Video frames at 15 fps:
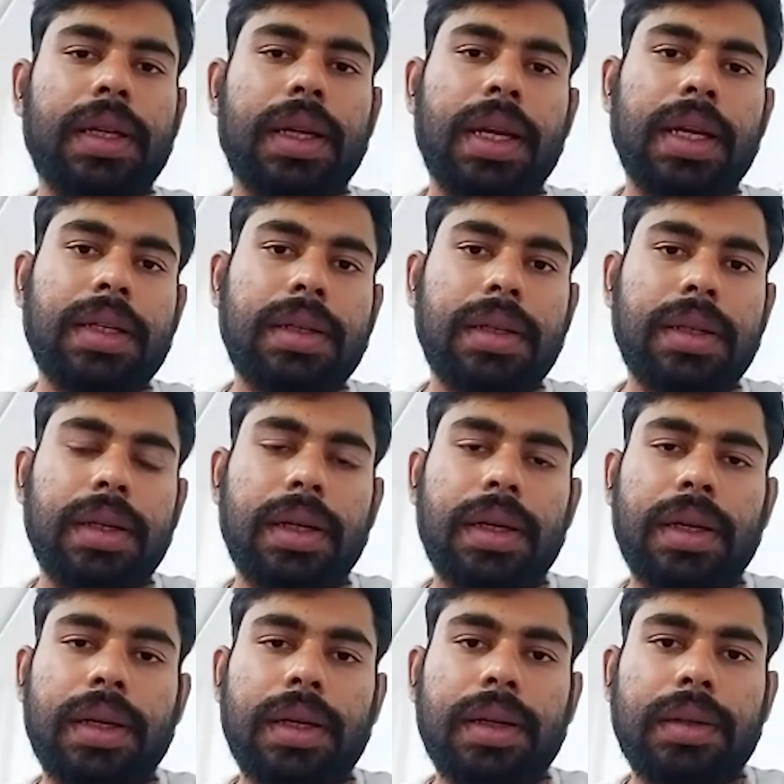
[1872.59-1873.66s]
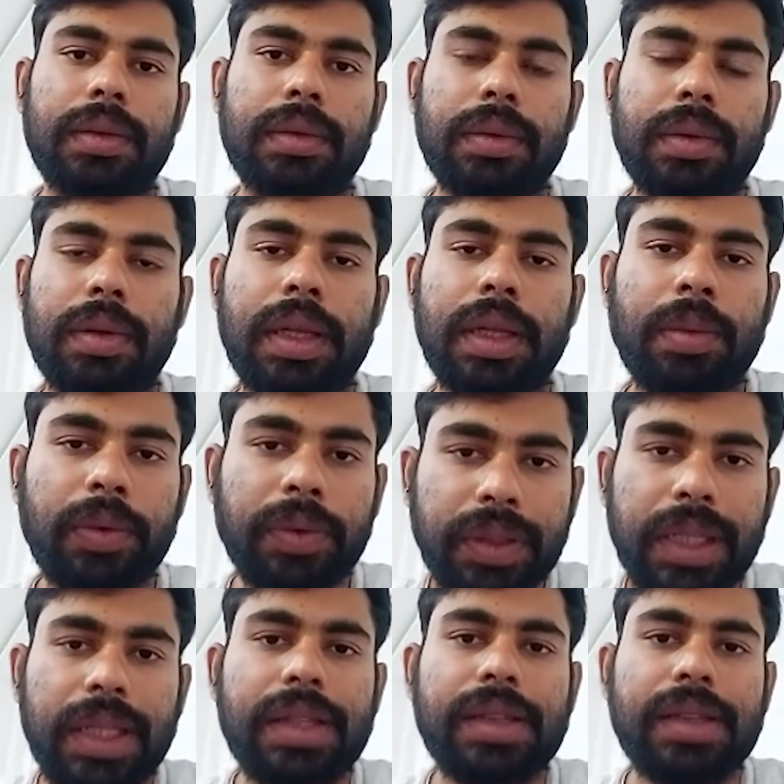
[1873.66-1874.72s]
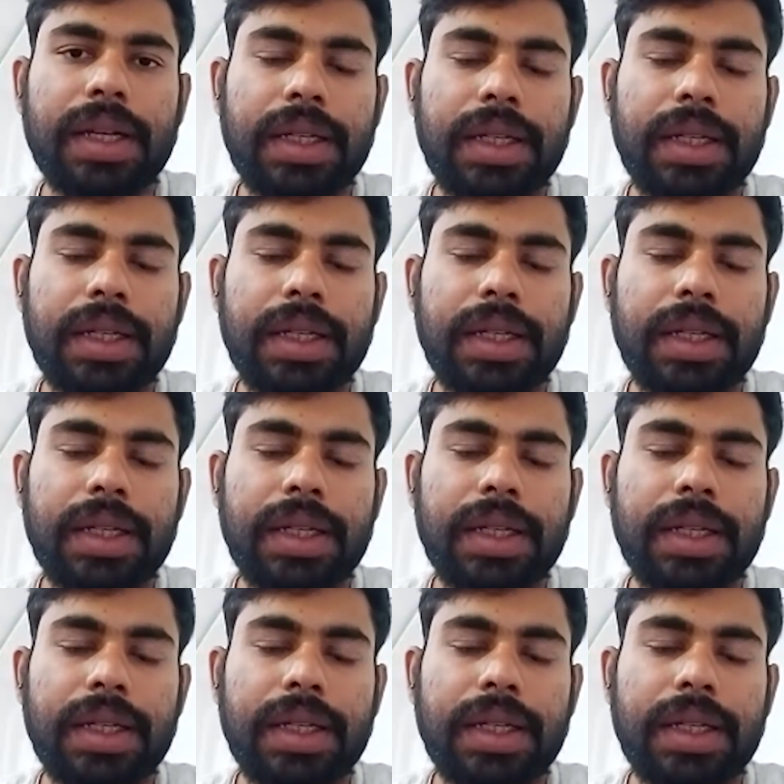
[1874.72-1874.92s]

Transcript: it uh, some of the things that